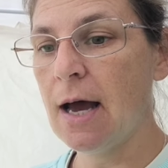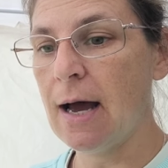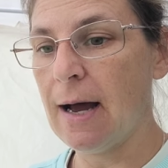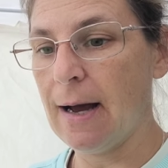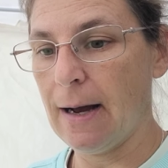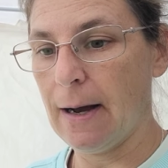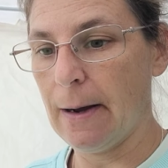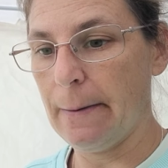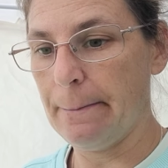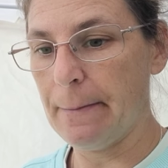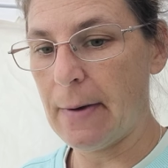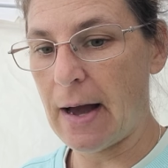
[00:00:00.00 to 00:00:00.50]

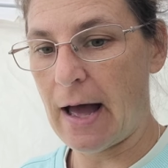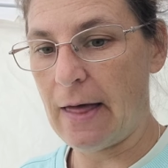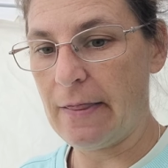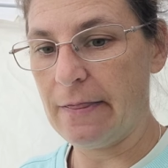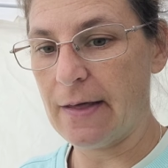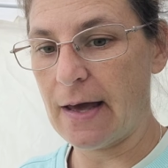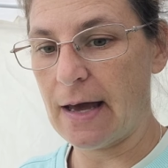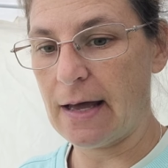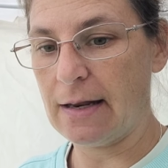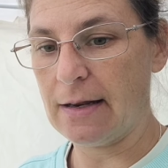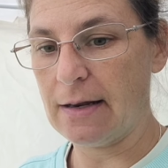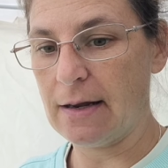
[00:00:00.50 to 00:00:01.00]
Um, and
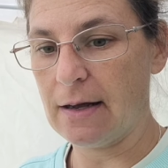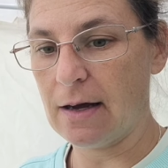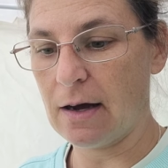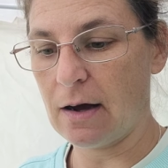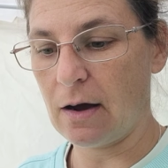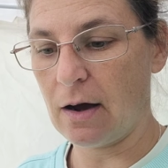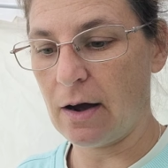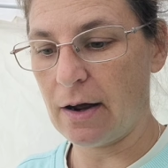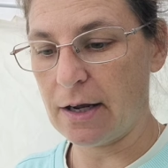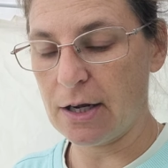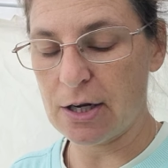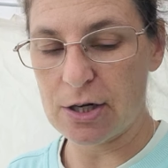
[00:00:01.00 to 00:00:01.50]
then
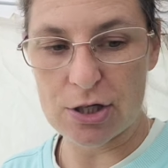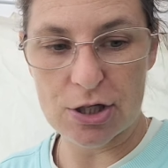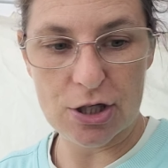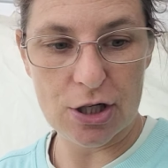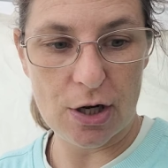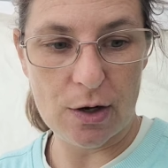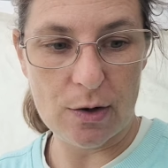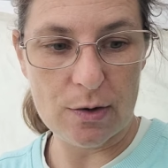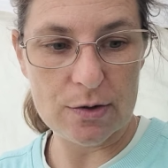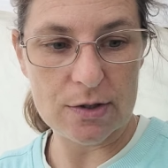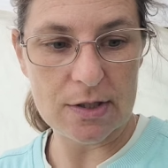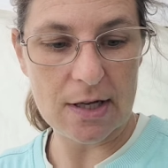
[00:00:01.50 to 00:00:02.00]
I can
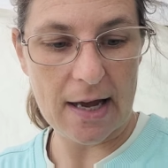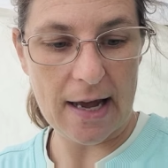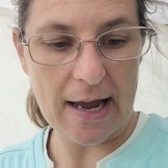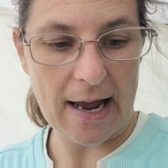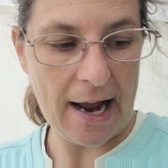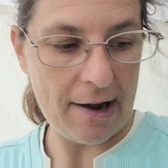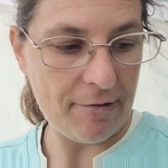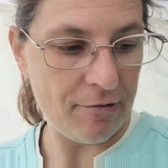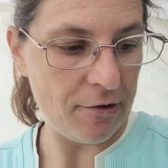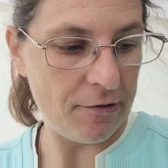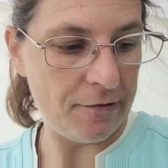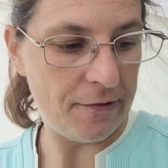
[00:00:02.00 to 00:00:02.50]
choose
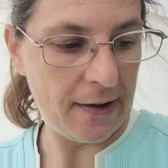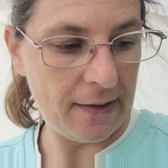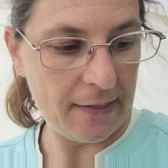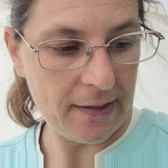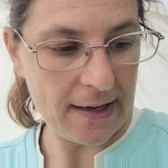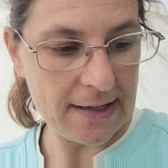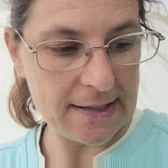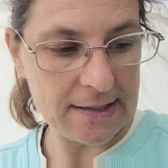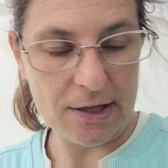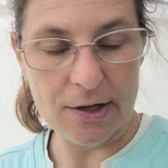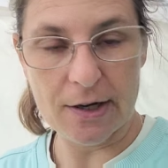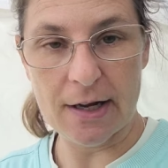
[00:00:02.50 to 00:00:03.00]
everything
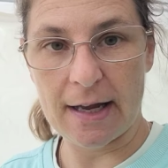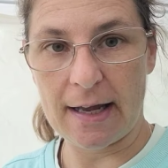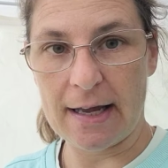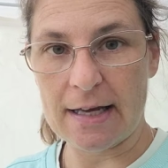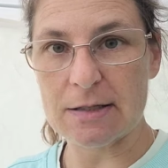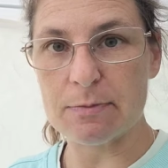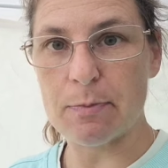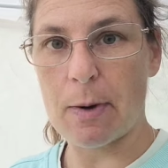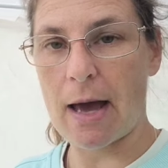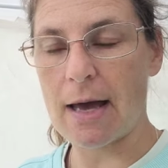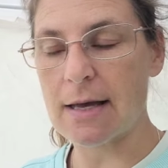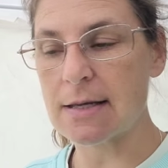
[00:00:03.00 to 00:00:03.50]
that is looking
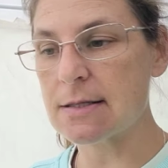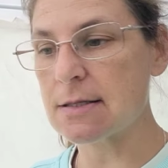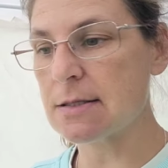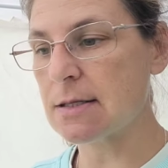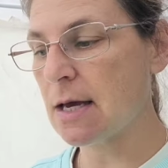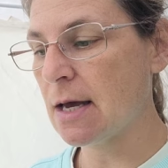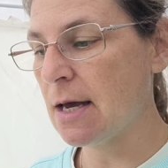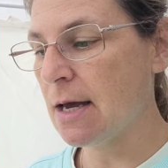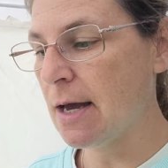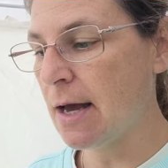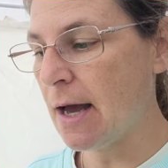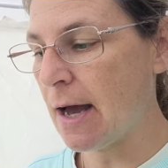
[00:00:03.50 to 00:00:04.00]
its best.
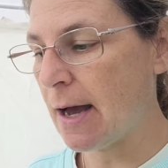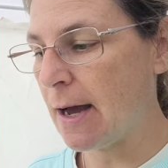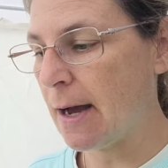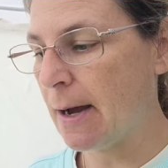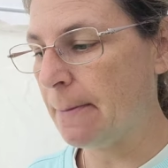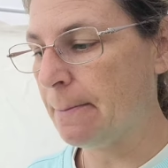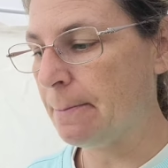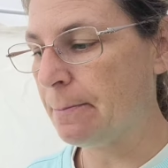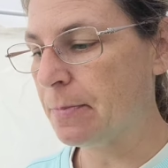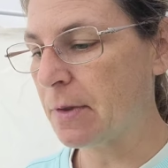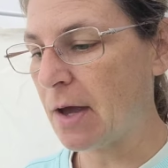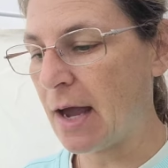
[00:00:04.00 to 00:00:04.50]

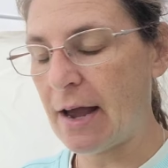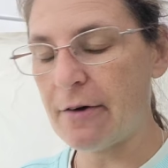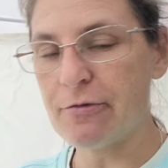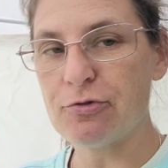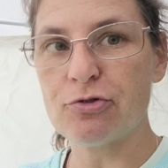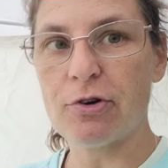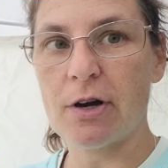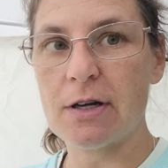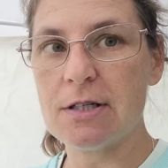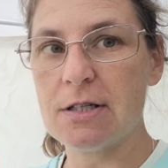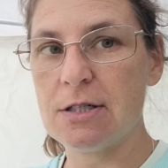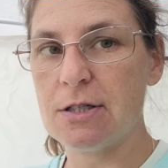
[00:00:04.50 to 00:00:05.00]
Um, I have
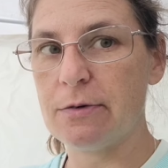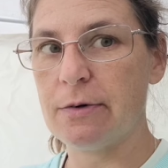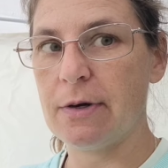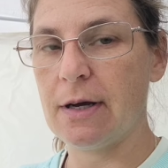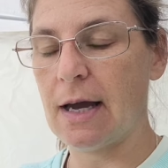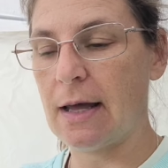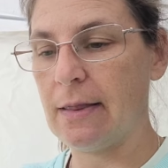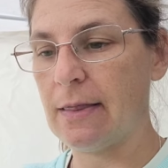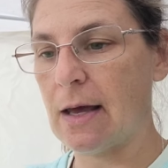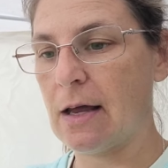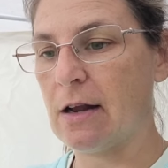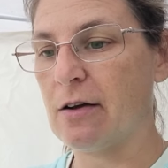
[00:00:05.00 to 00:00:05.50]
tried to do
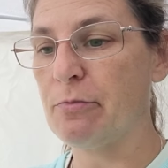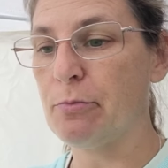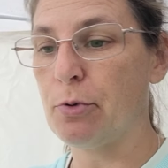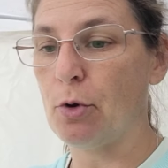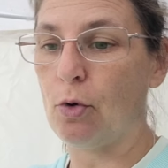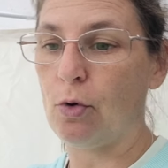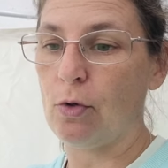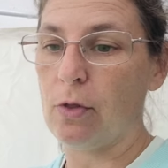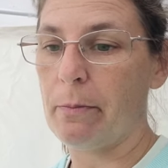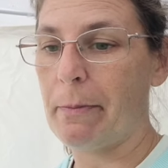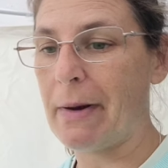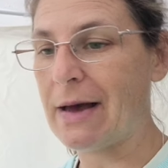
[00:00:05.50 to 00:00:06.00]
it and then I've put
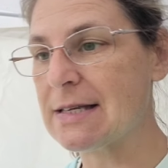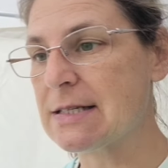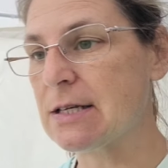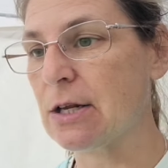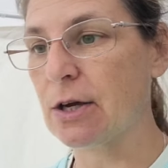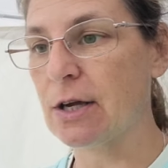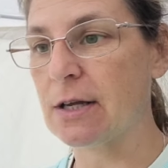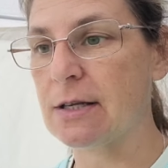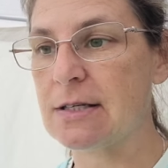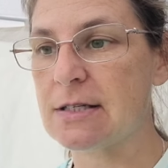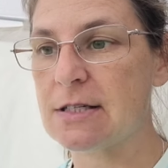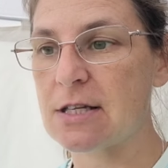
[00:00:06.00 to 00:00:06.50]
all the best
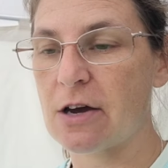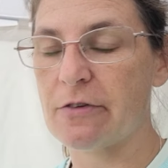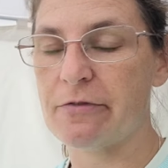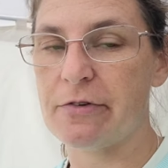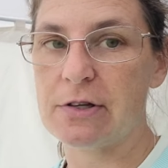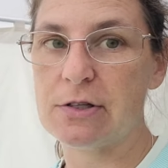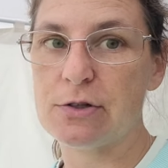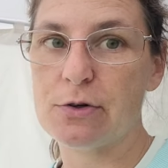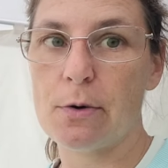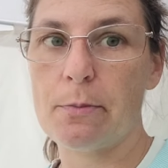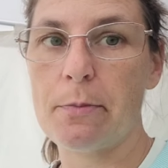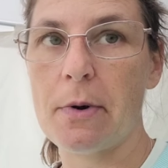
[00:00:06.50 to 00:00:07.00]
looking stuff
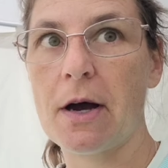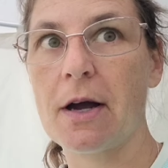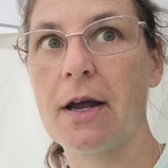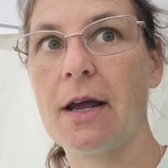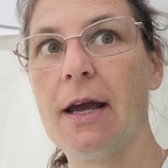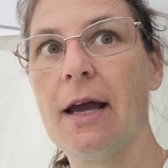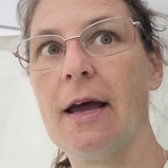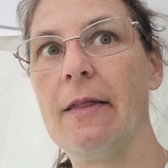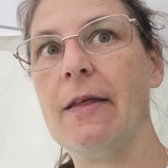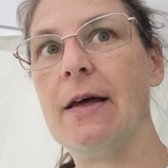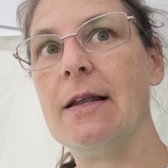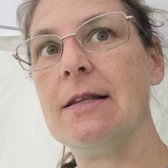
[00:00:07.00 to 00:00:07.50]
into a
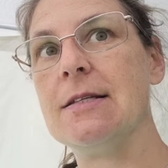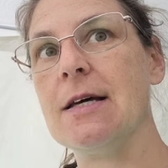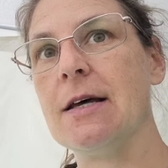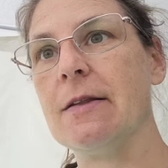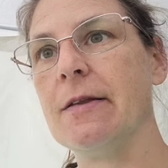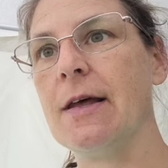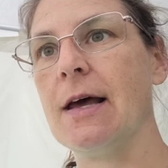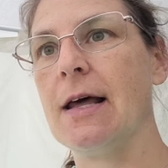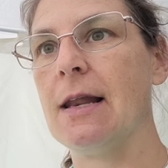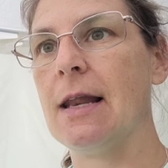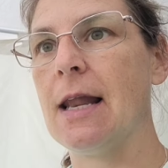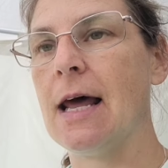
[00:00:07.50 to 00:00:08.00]
bucket and then
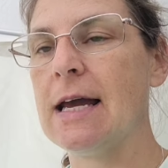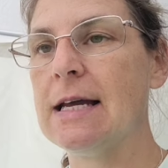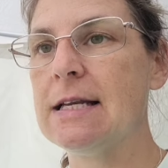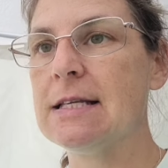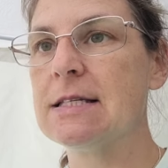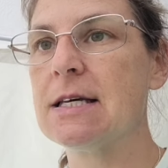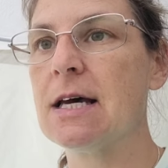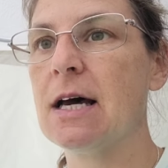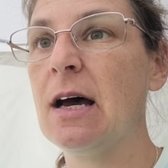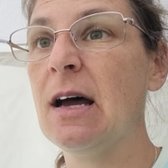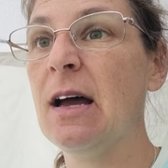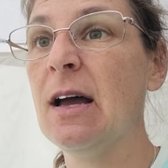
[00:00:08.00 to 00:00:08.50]
done them
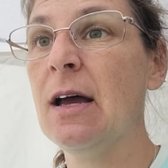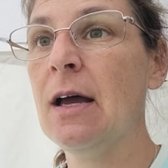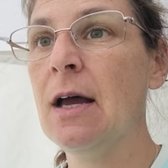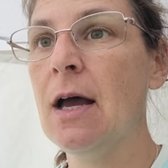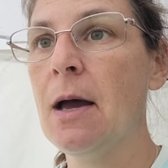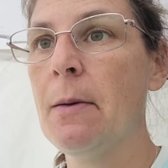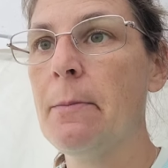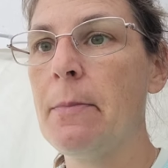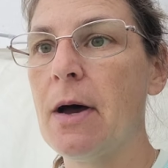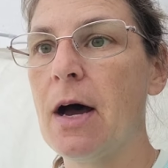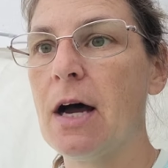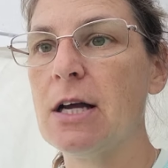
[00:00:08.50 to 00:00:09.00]
later,
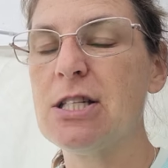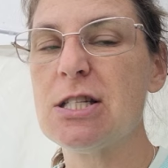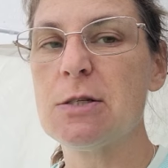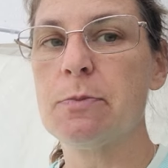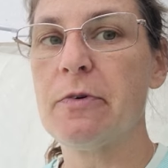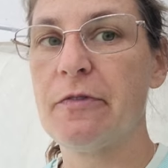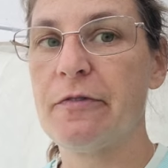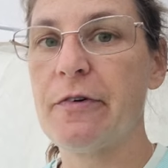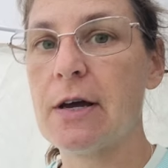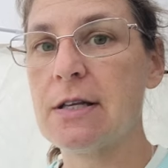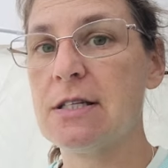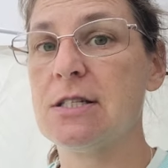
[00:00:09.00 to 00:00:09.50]
but I just
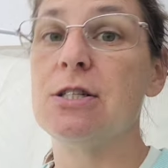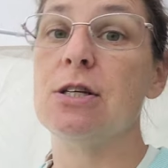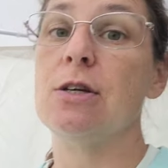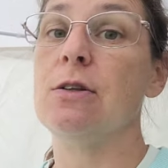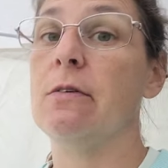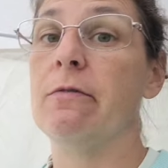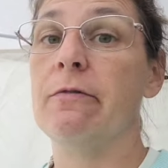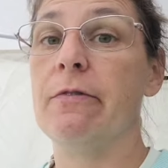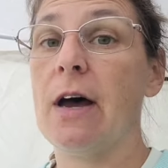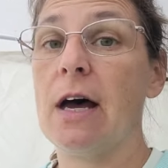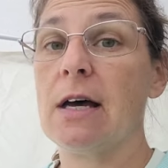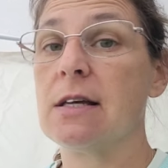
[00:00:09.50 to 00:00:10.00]
prefer to do
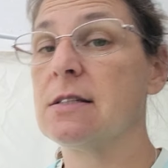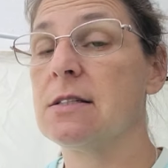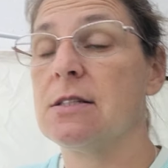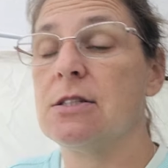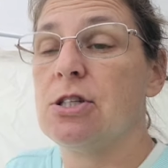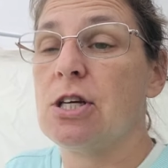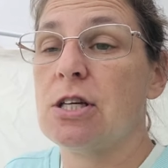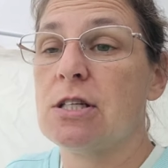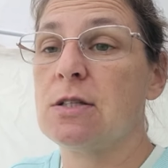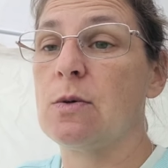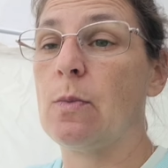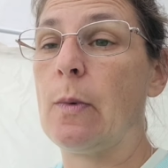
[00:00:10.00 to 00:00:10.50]
them first.
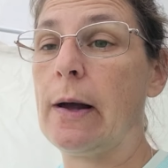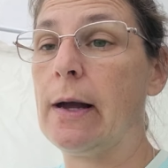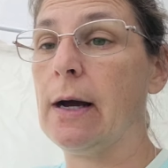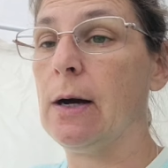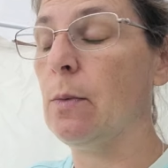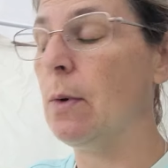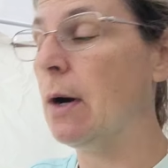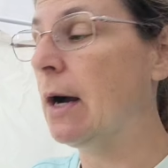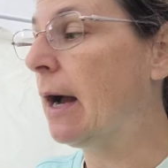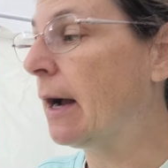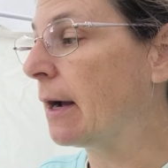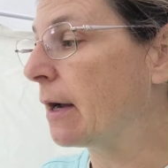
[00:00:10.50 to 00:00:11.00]
Just the way I
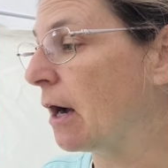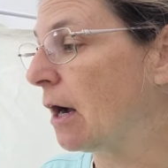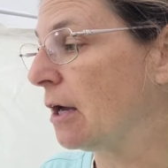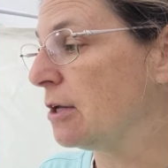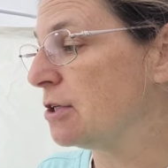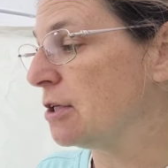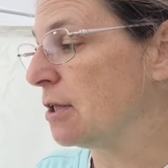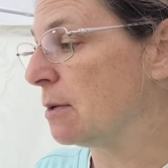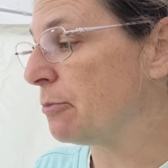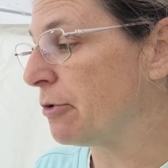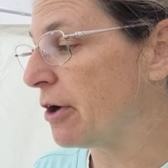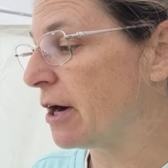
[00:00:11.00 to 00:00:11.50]
work, I
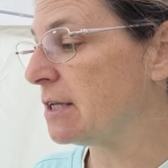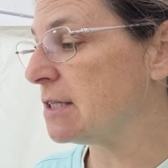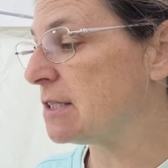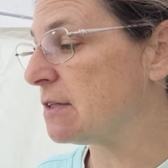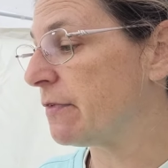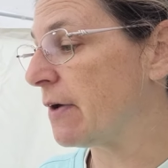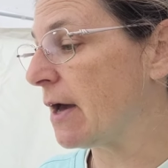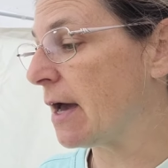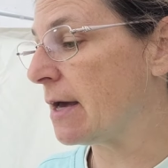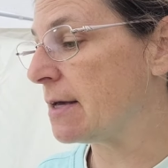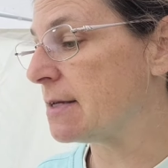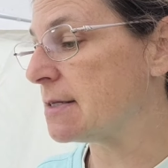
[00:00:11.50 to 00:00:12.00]
do the brides
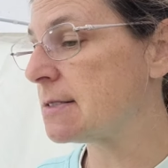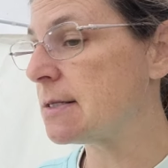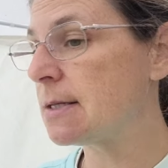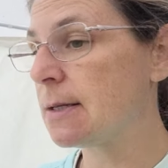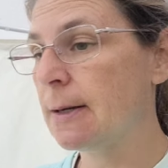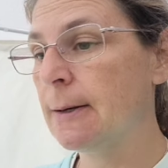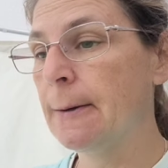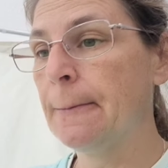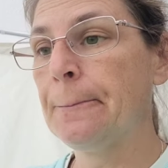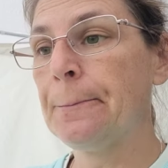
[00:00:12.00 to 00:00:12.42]
first.